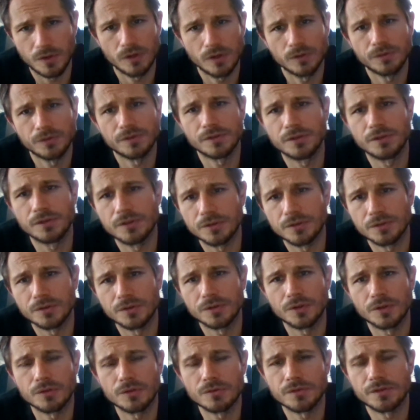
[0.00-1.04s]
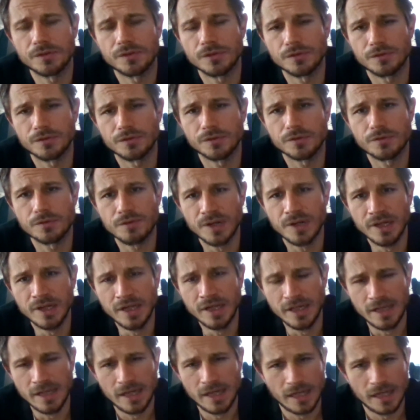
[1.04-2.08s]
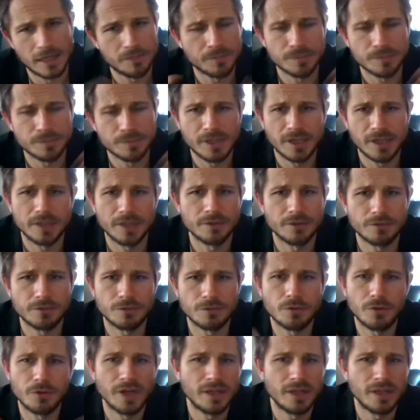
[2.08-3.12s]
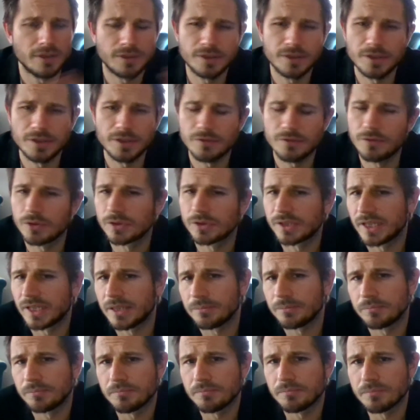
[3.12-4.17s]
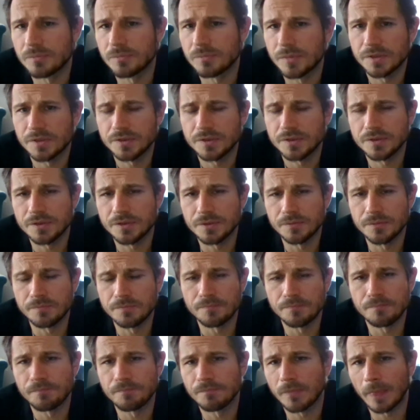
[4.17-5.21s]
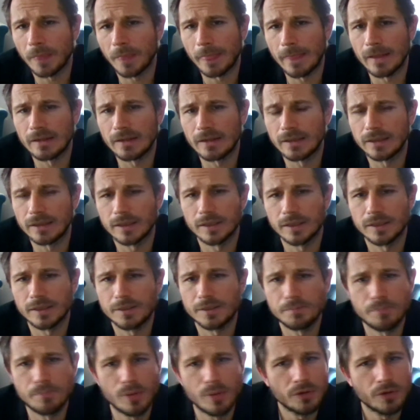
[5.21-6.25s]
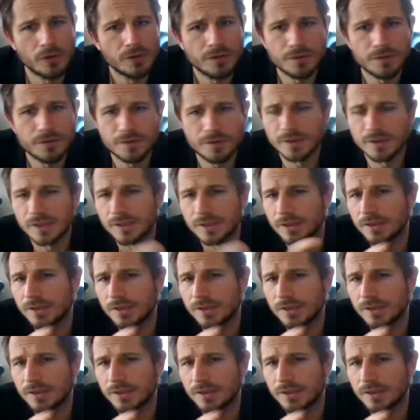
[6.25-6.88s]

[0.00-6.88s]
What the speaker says: Also, so I'm kind of creating for them like points that